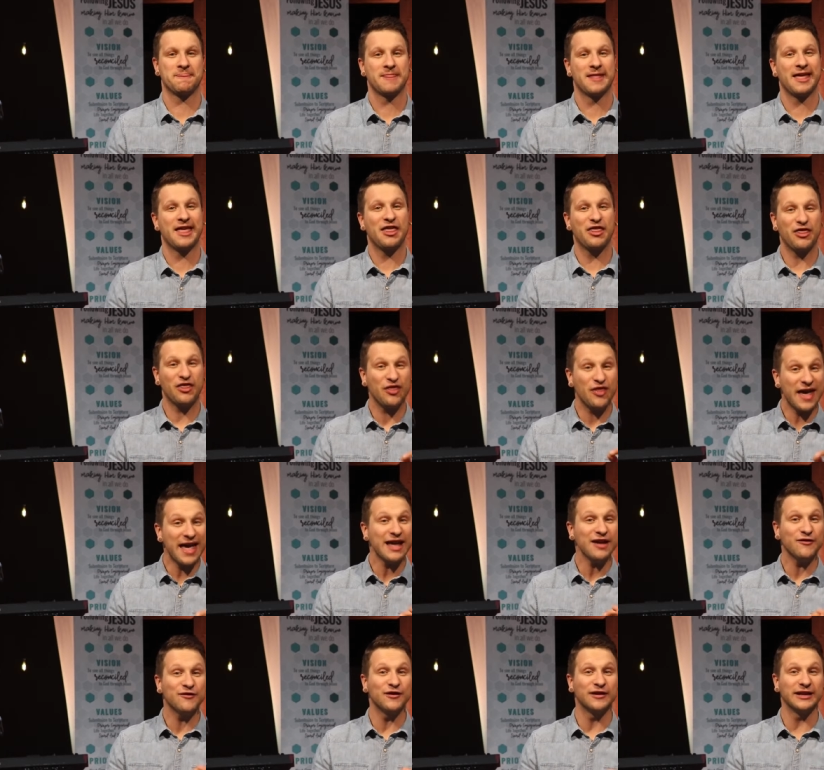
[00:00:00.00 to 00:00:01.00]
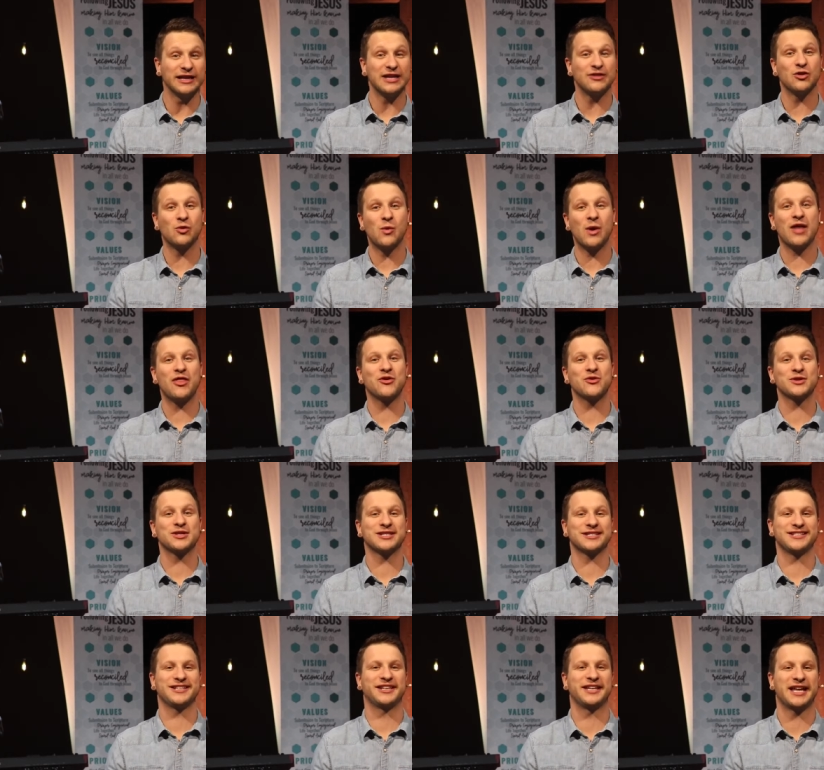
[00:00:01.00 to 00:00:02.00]
Thankfully, the weather is
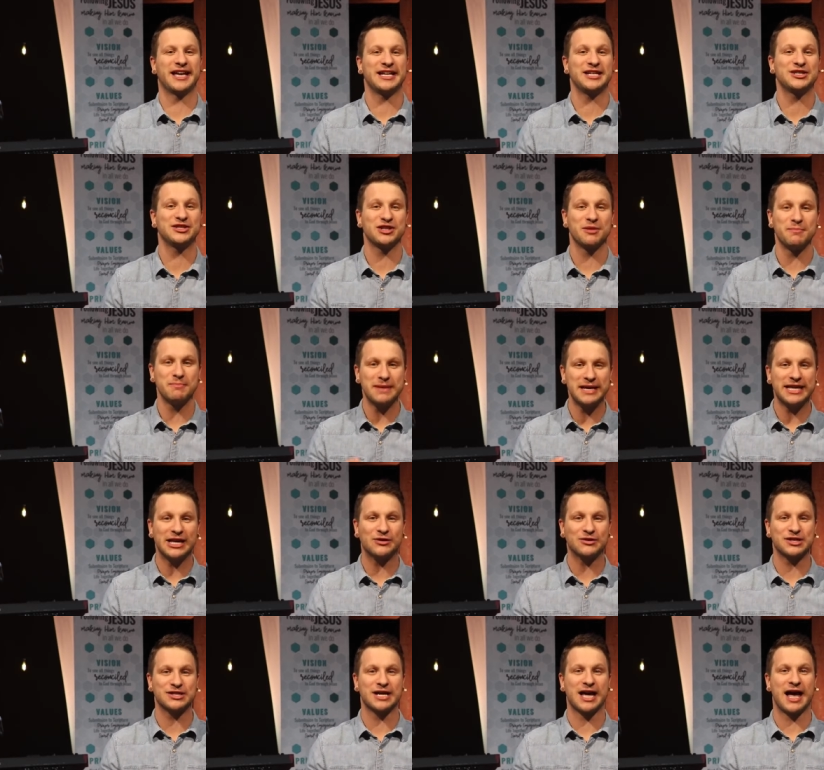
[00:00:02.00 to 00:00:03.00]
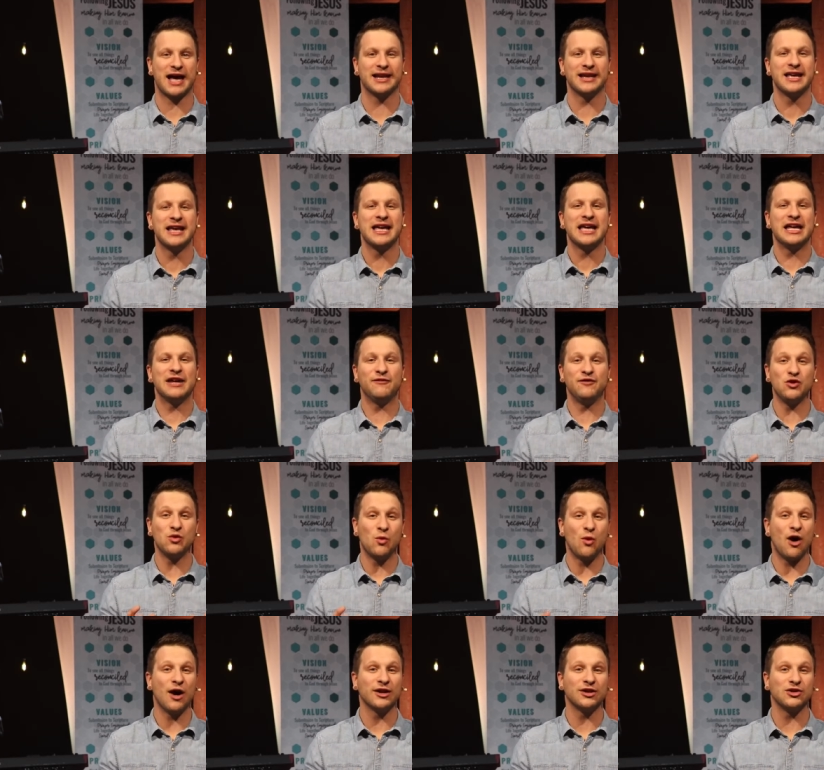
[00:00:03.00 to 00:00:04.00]
still nice to meet outside if you
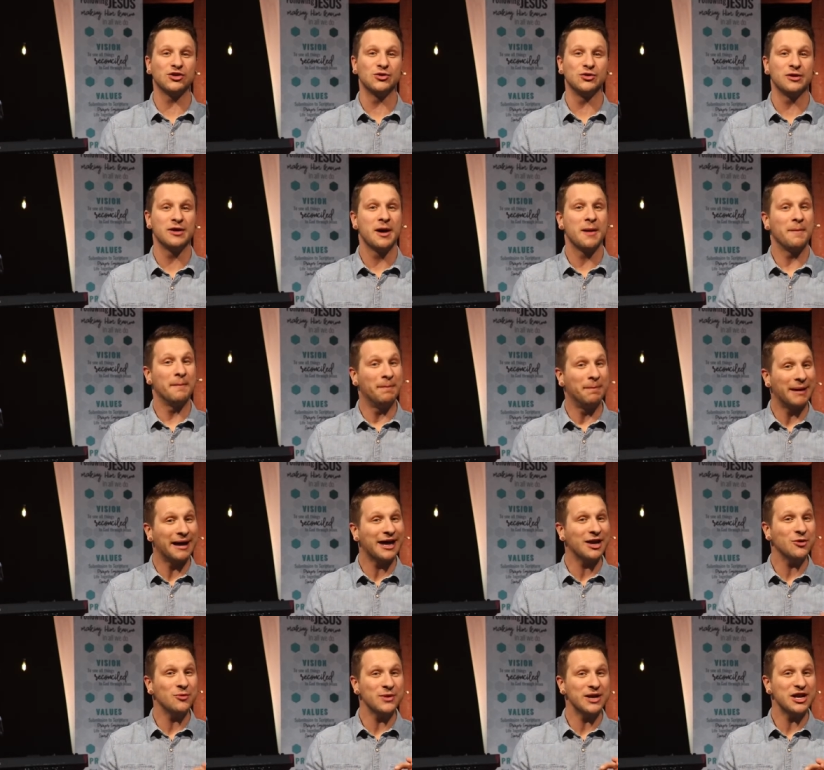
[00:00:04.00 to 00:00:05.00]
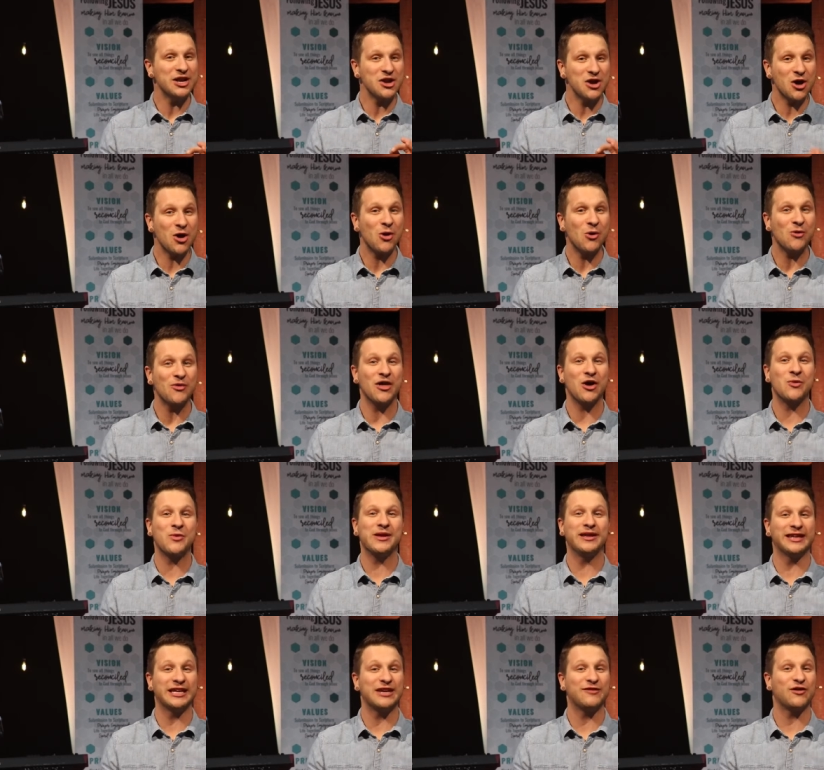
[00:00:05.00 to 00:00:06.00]
want to, but we know that
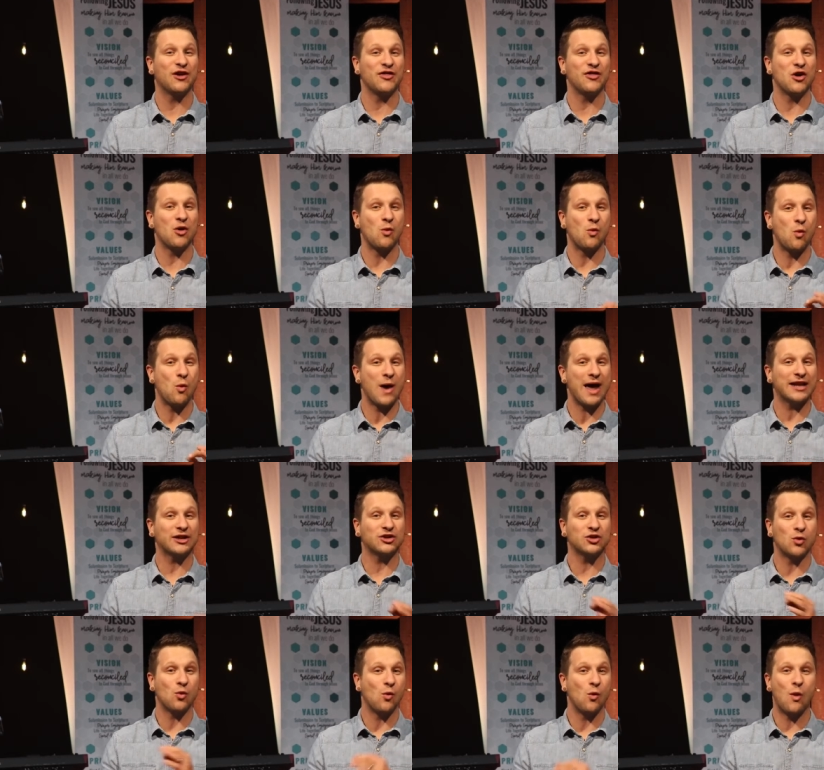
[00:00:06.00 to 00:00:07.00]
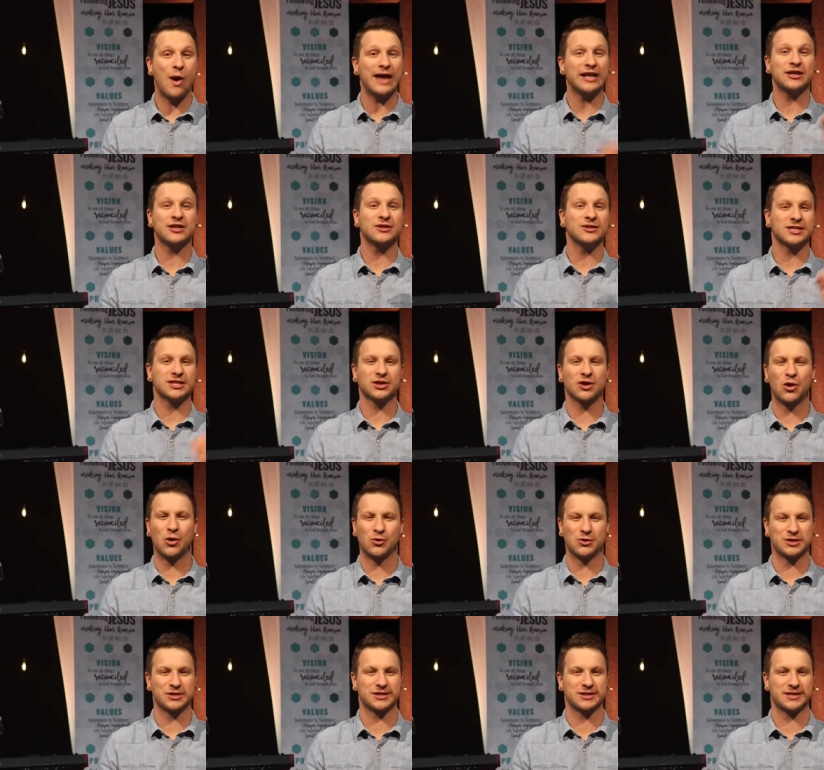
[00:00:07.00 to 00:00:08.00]
we live on the wet, wet
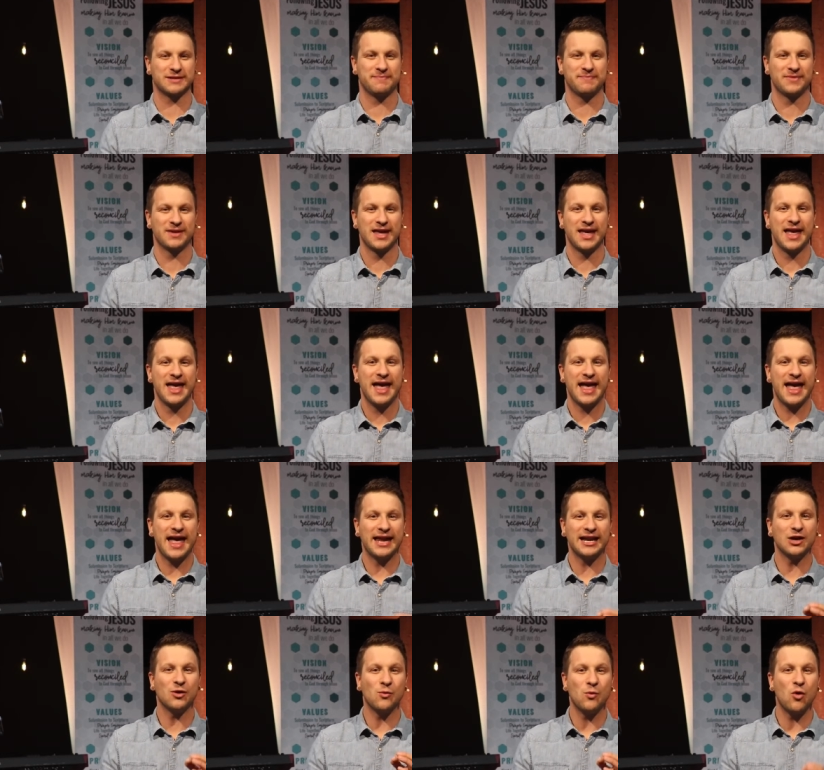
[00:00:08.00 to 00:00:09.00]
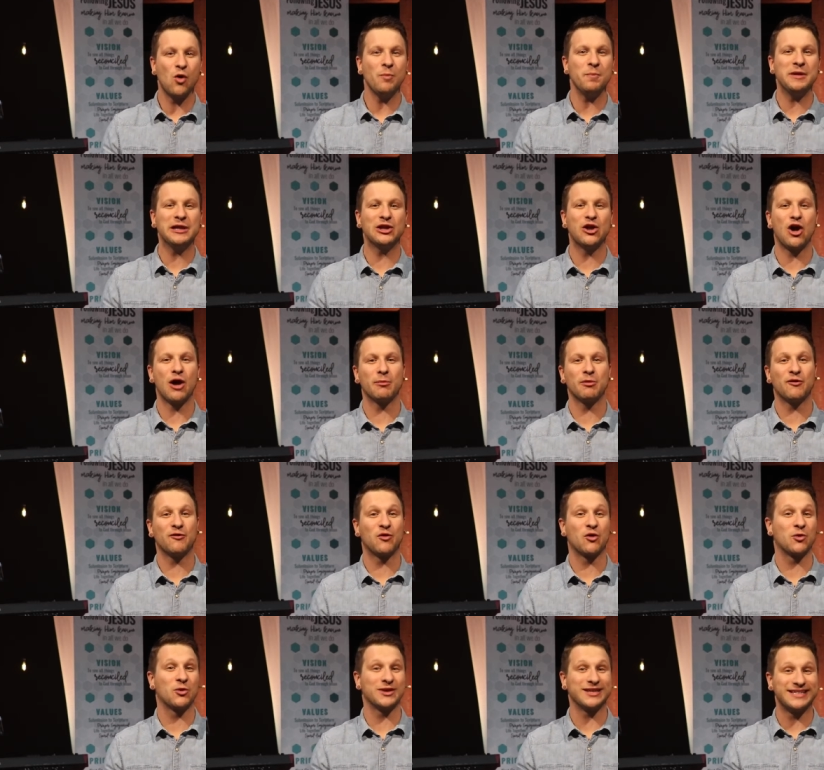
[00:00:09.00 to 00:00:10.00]
coast, and it won't be long
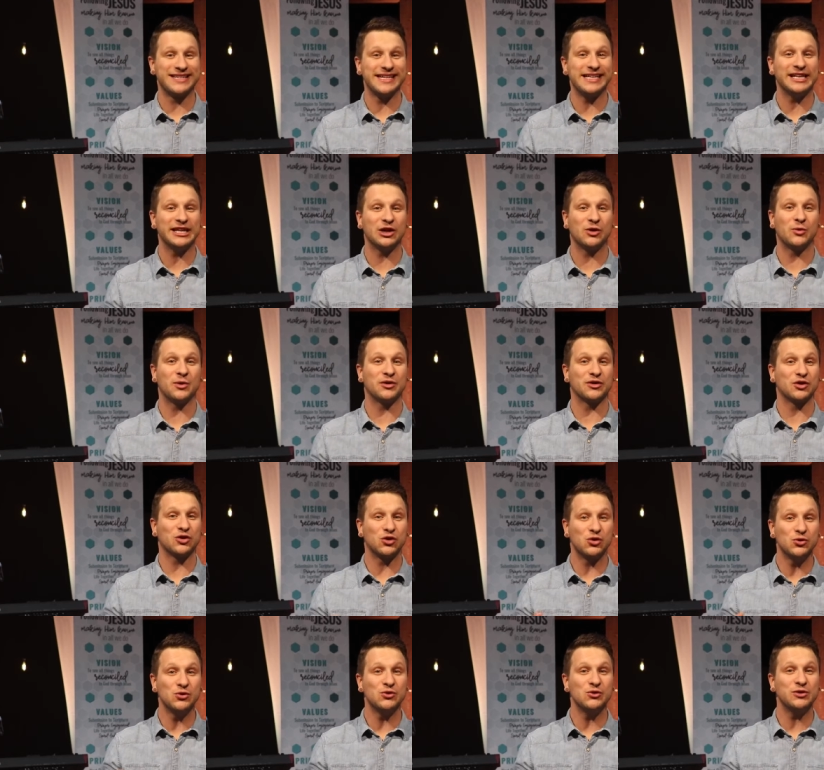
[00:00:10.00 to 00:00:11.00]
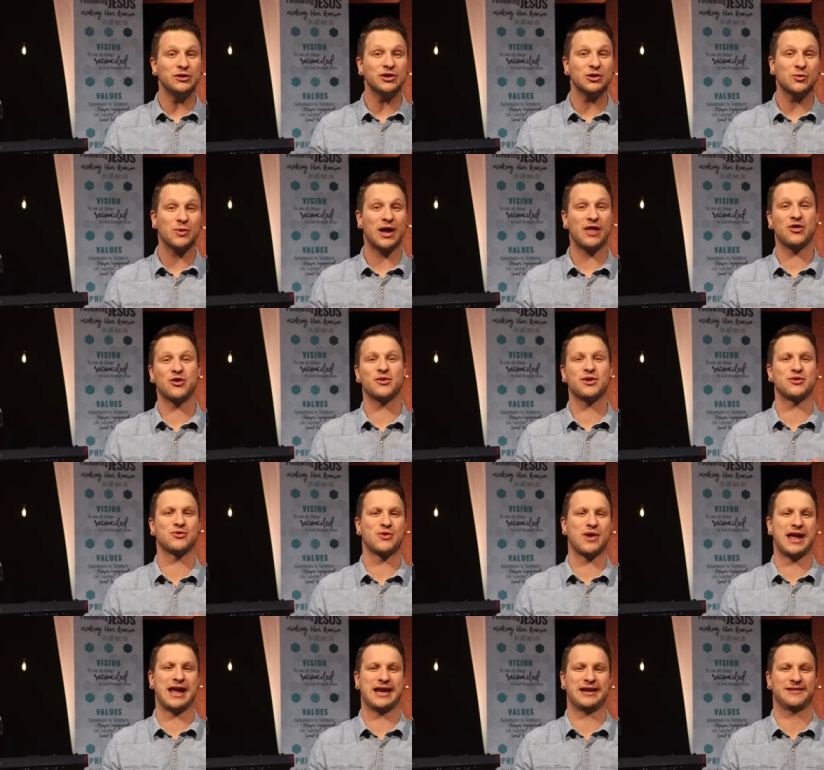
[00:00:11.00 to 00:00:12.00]
before we're dealing with cooler weather and
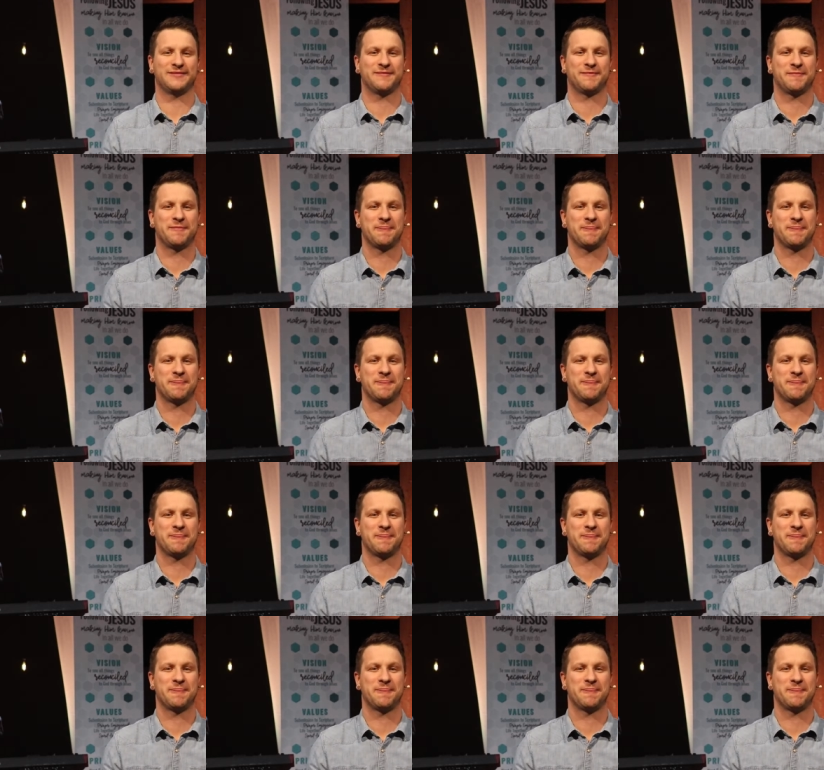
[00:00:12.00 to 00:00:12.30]
rain.